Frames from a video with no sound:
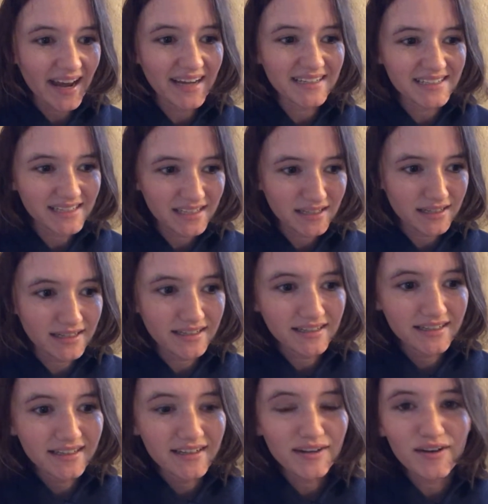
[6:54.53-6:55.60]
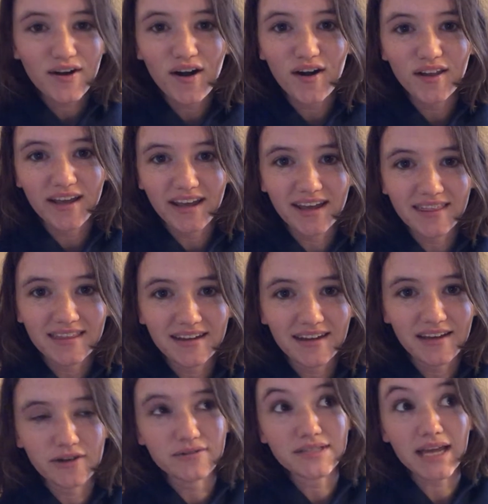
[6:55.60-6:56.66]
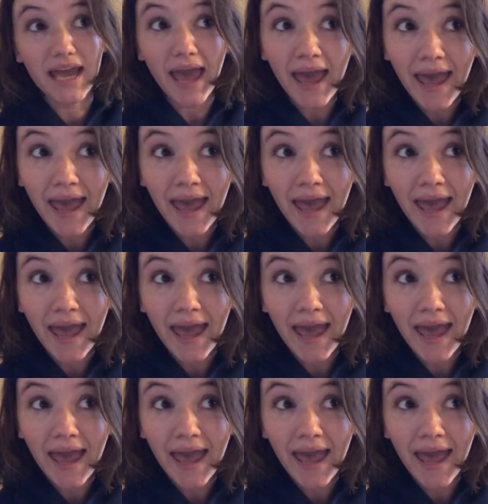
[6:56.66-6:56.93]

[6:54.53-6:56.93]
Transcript: I did call Anthony and I was like,